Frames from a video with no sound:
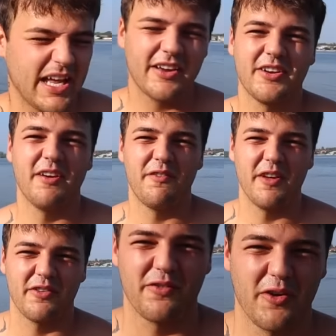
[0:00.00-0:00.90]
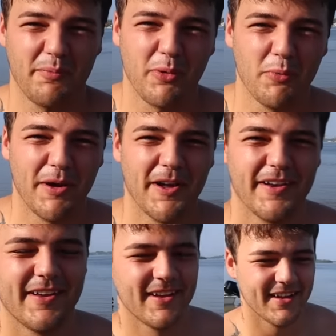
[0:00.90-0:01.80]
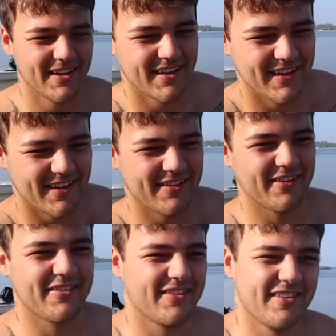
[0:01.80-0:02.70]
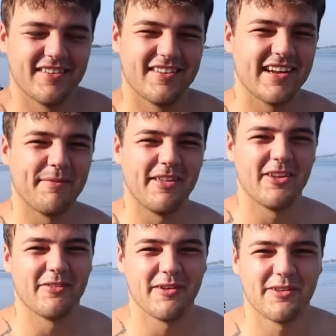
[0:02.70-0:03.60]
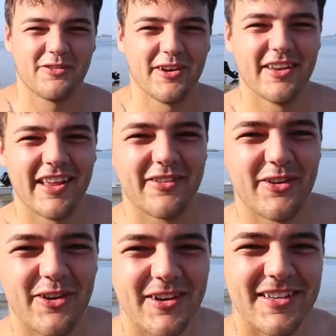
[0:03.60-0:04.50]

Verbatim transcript: didn't catch enough fish for our pool pond. Just got me a little frustrated, that's all.